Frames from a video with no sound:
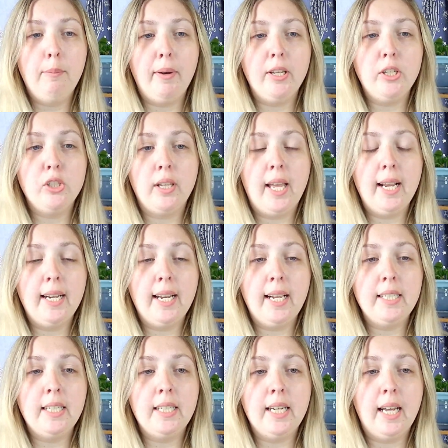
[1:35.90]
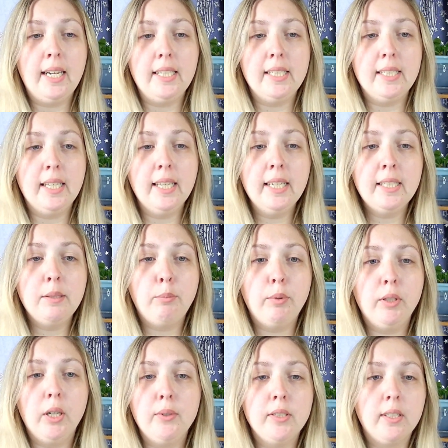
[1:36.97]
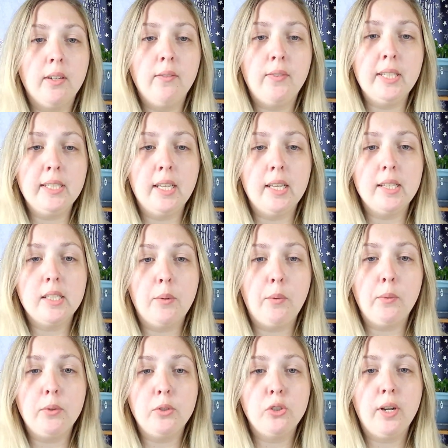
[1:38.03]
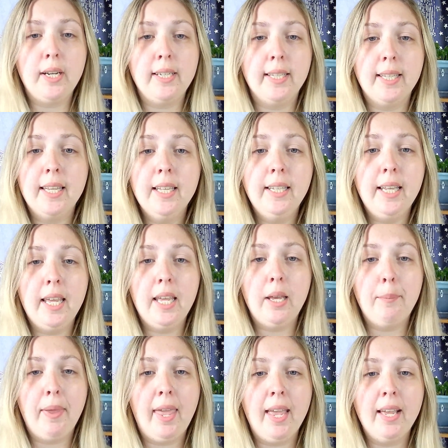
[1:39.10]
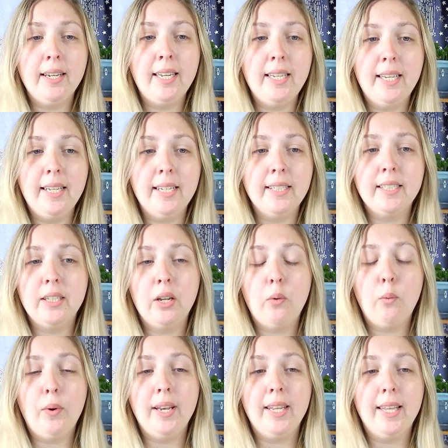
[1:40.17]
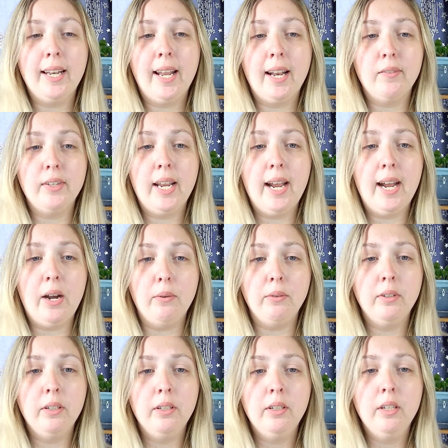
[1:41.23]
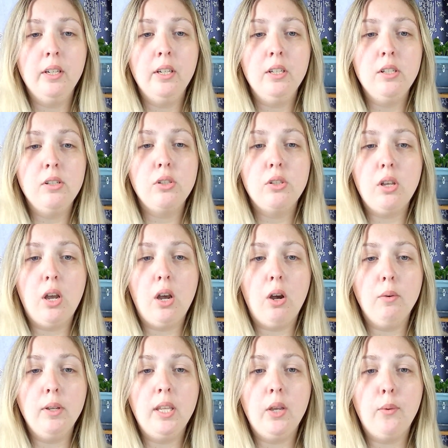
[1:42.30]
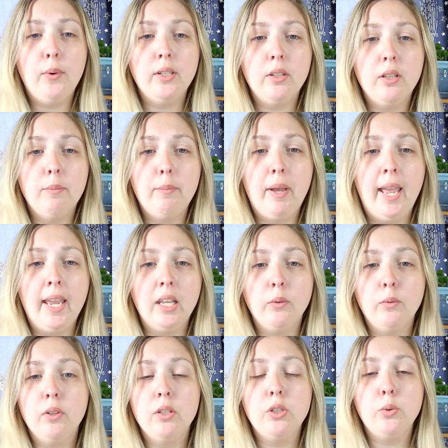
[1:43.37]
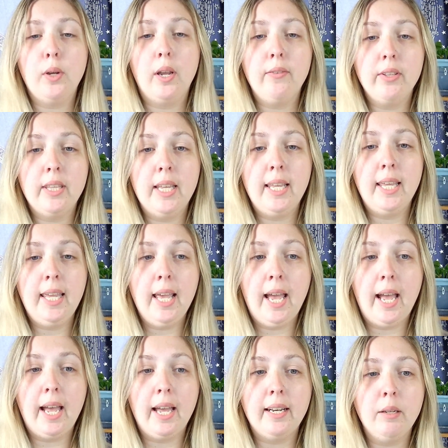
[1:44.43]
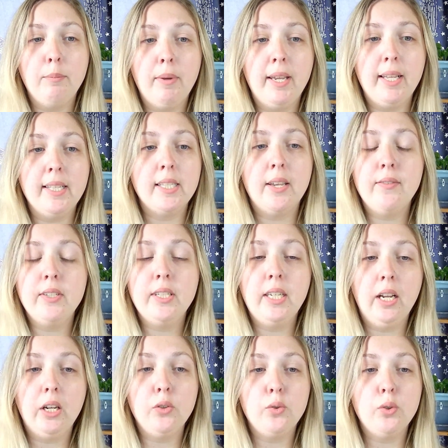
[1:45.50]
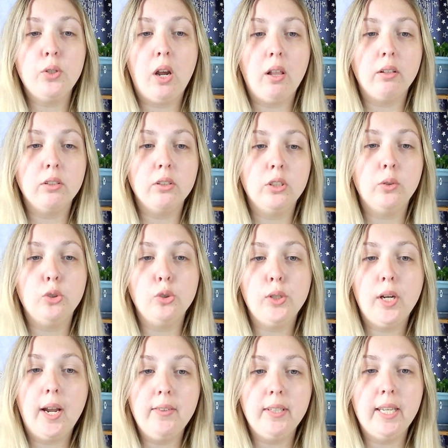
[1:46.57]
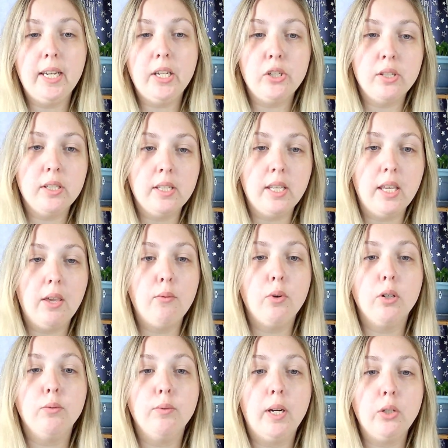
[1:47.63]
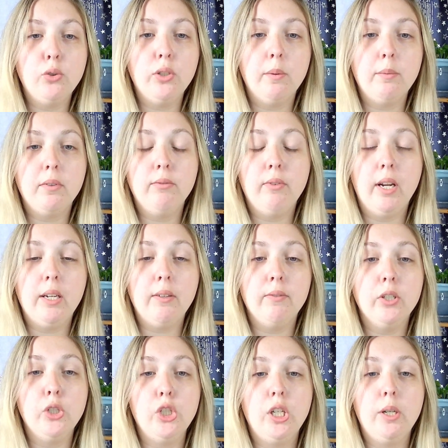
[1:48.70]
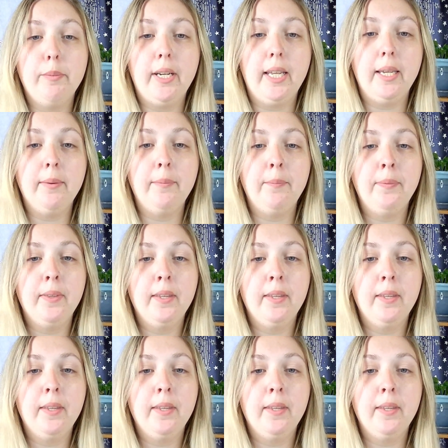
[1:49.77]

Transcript: By July 1996, Blair was convinced that someone was trying to kill him and he needed a way to get out of town. So he went to the bank and withdrew everything he had and paid $1,700 to a travel agency for a round trip to Frankfurt, Germany.